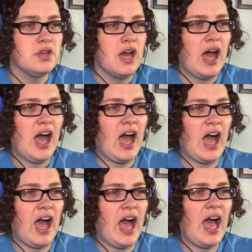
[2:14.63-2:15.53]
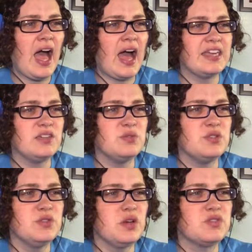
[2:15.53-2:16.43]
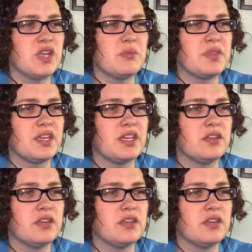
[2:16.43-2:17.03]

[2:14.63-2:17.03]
Aha! You do know something.